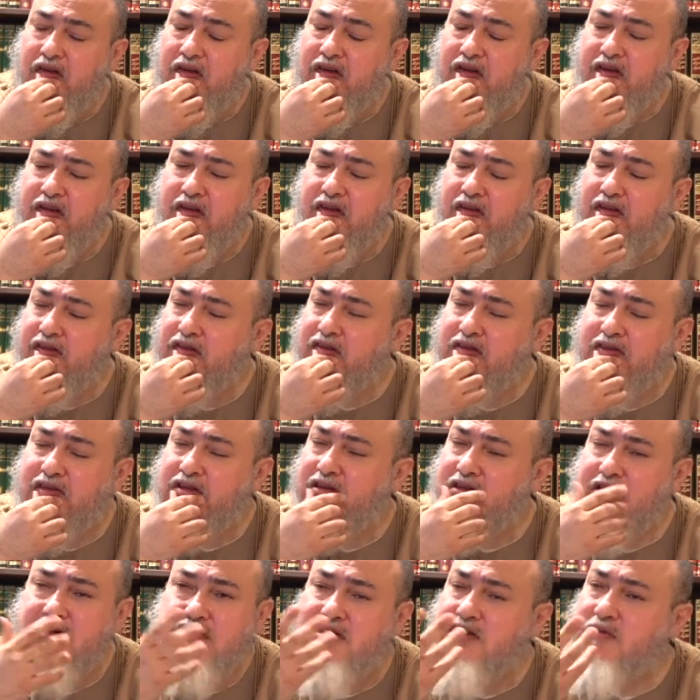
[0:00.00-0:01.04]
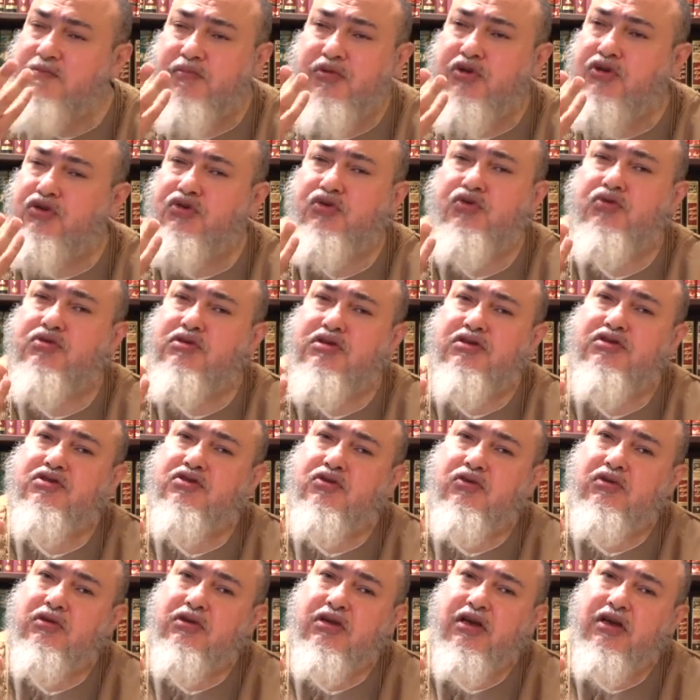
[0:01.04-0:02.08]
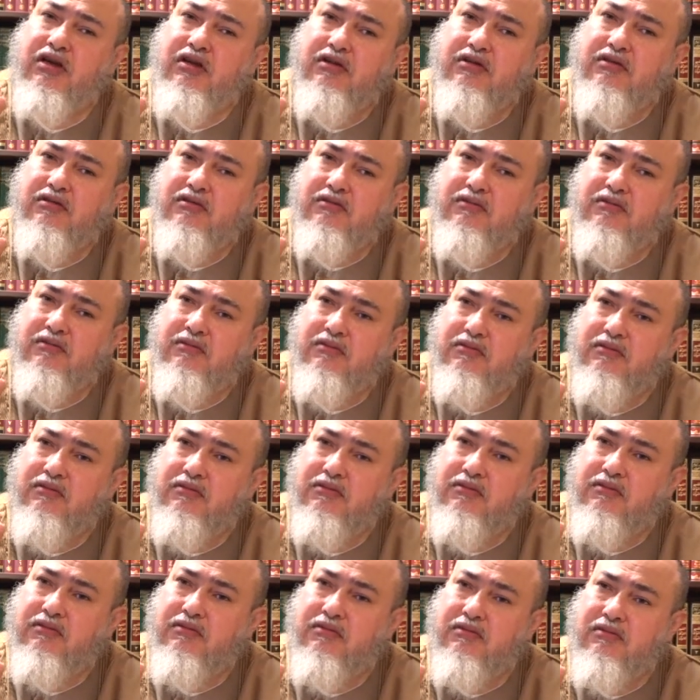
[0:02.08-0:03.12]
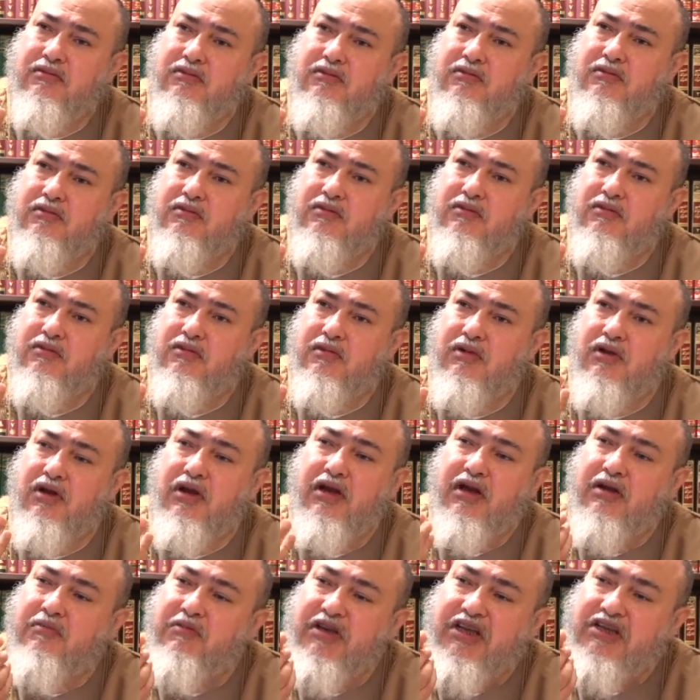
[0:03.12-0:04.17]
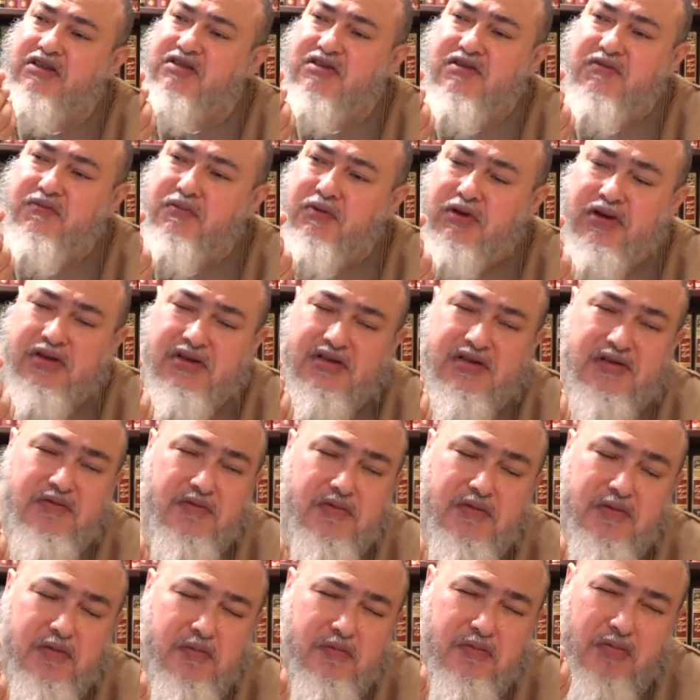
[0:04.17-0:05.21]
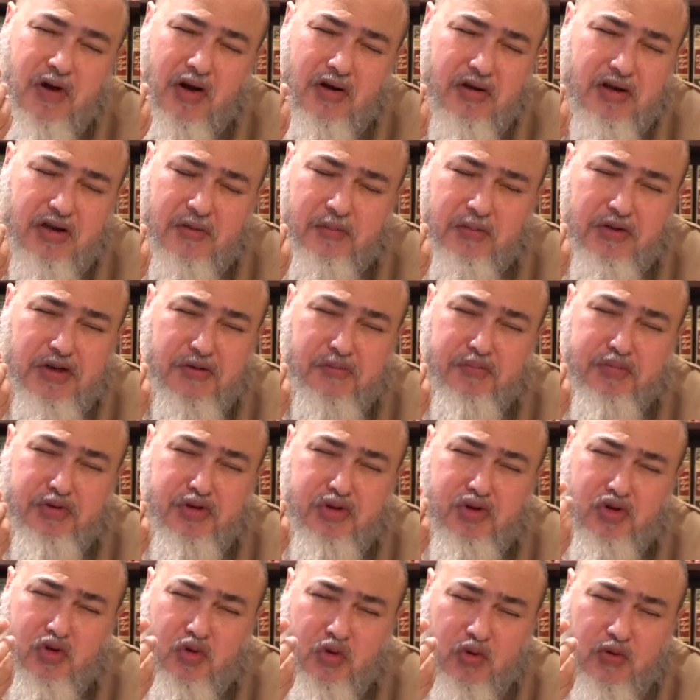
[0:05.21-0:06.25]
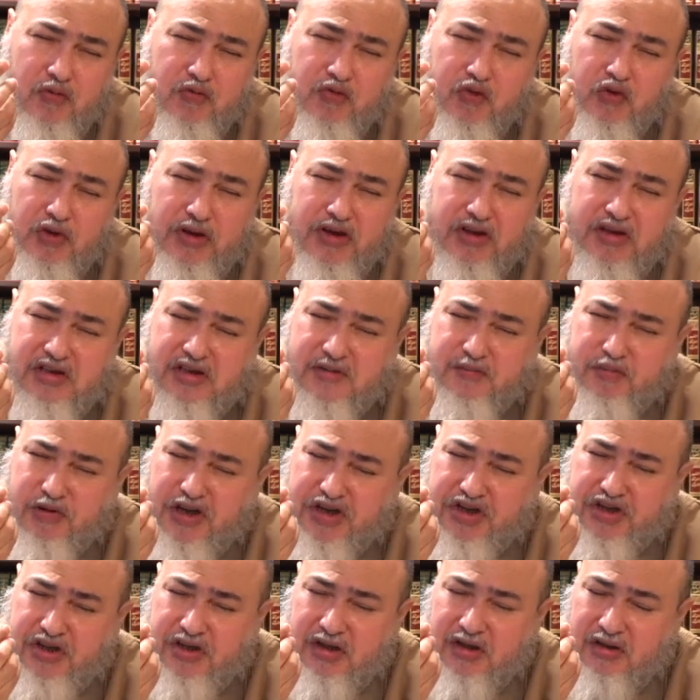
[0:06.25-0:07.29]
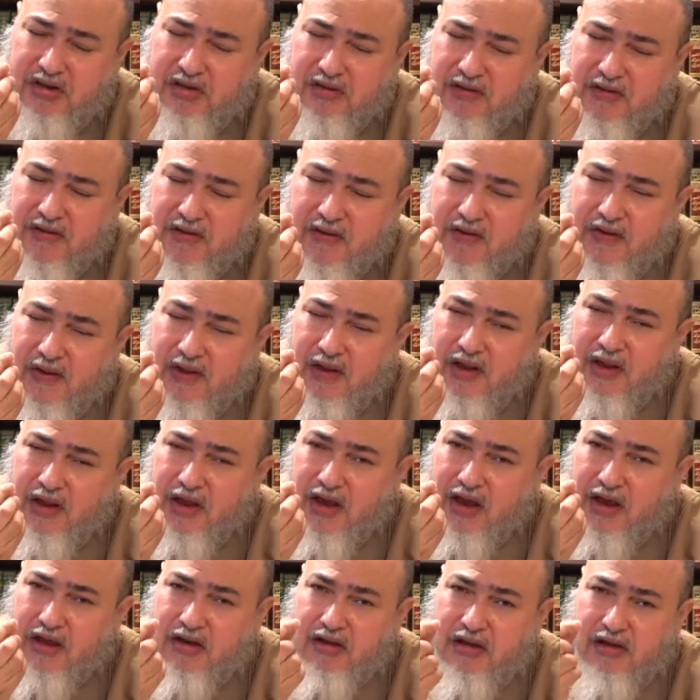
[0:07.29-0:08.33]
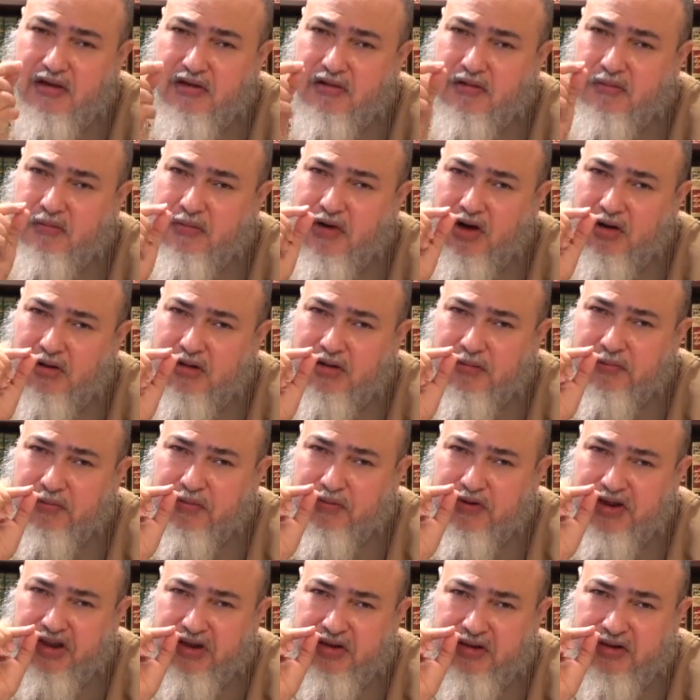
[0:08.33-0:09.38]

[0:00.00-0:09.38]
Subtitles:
it doesn't produce its own light. I mean, it's a remarkably beautiful expression and a remarkably